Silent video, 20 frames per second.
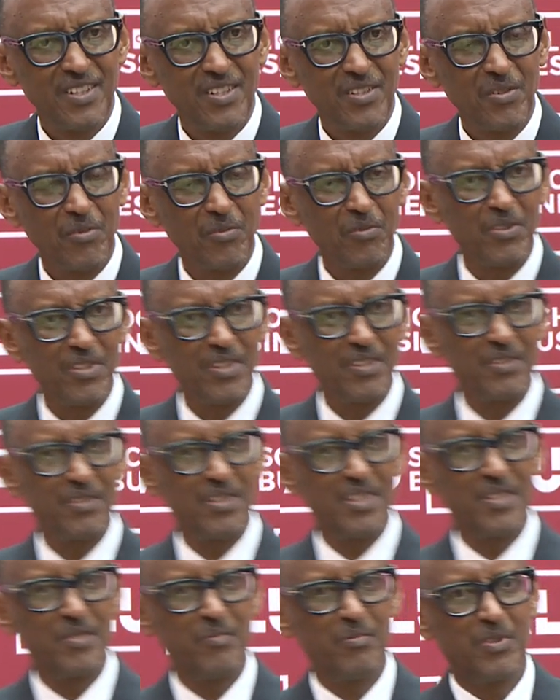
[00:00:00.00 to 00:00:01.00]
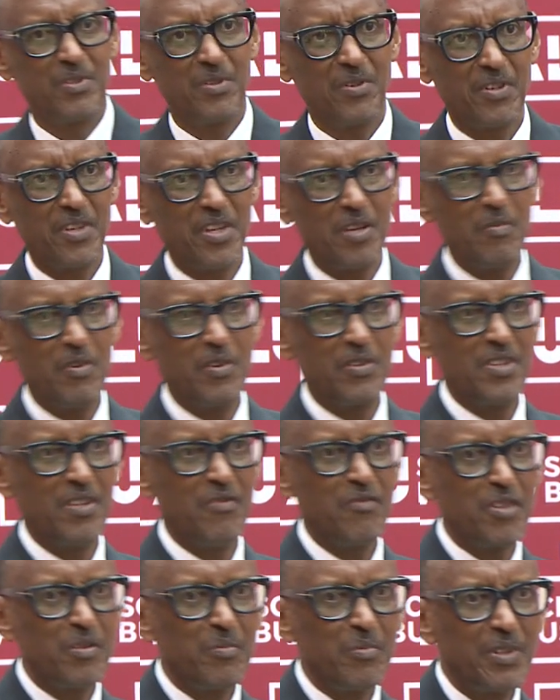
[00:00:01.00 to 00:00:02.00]
So you can't be talking about
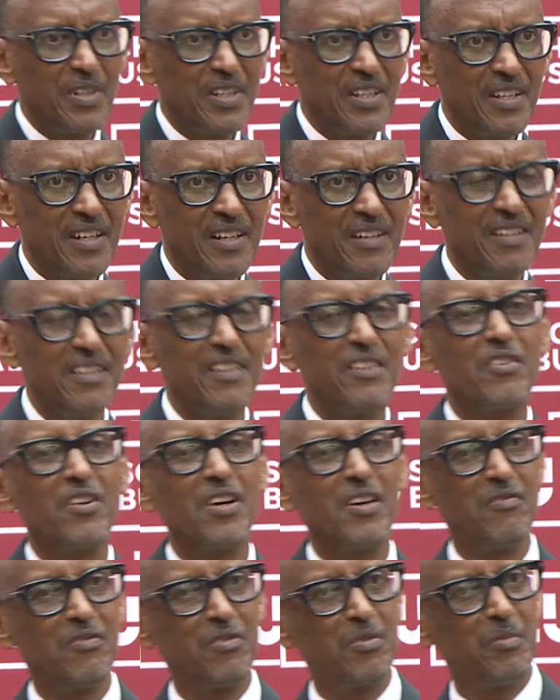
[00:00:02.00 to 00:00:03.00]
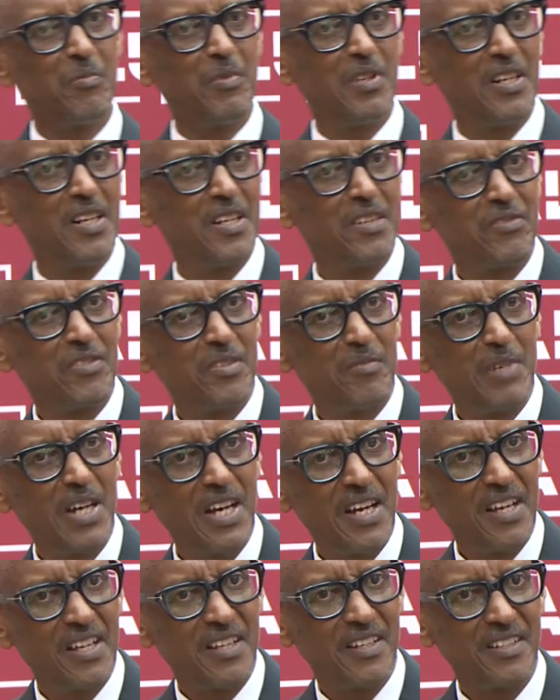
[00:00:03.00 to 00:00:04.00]
everybody and then you have women left
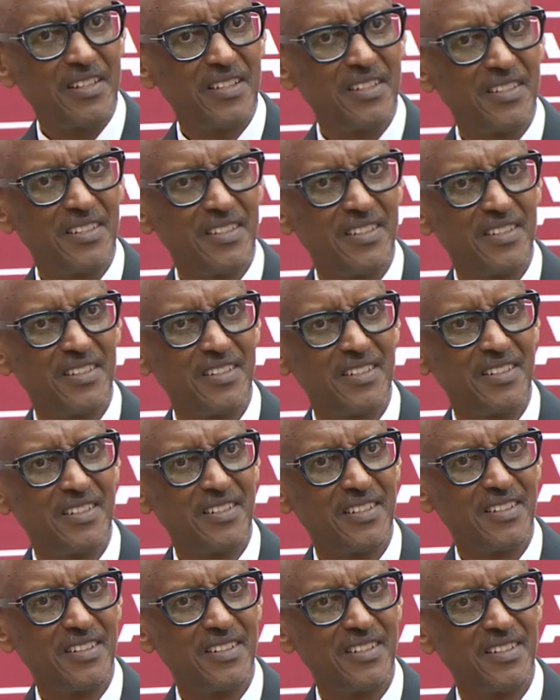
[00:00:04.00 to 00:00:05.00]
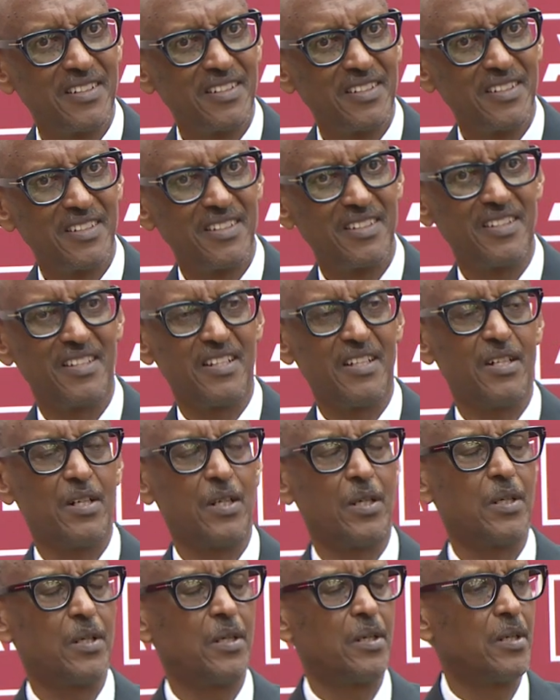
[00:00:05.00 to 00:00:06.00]
behind.
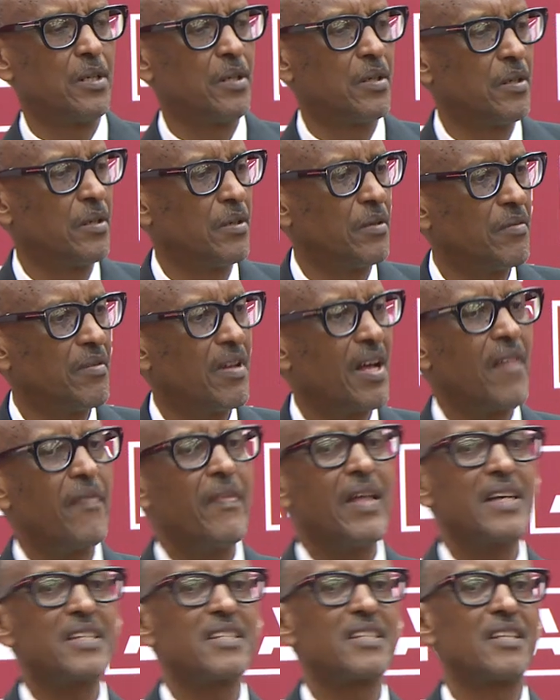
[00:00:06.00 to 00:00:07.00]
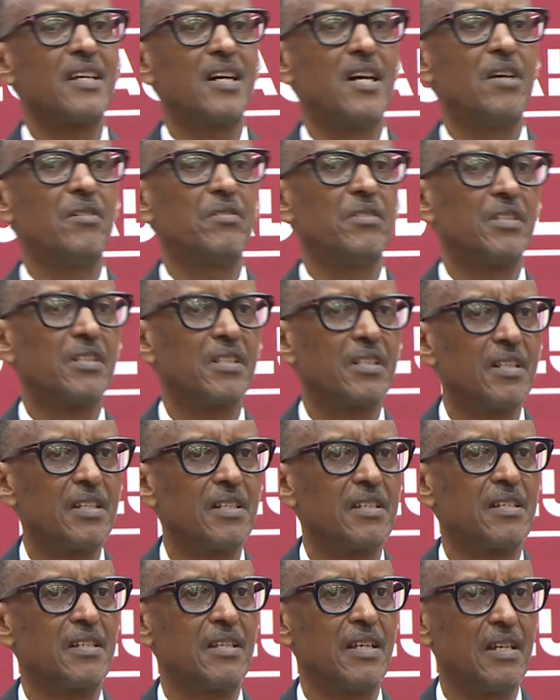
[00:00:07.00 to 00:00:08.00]
And that's how it
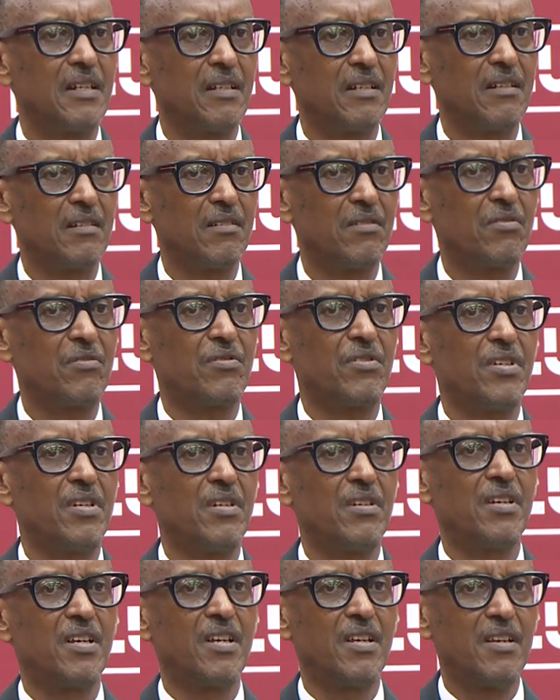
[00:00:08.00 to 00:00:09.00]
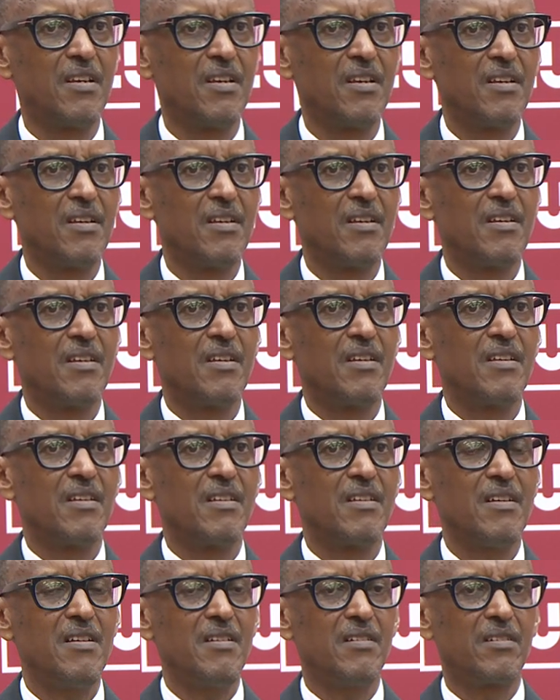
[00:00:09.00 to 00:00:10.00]
gets started, to say,
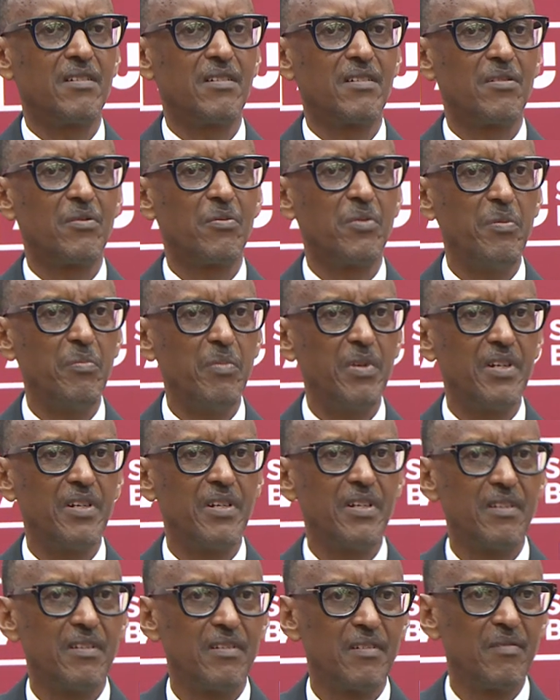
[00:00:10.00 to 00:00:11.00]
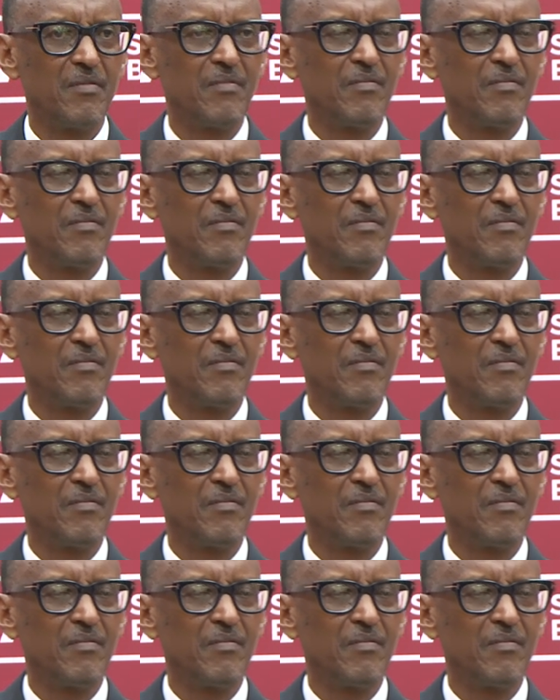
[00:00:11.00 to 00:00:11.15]
yes, women,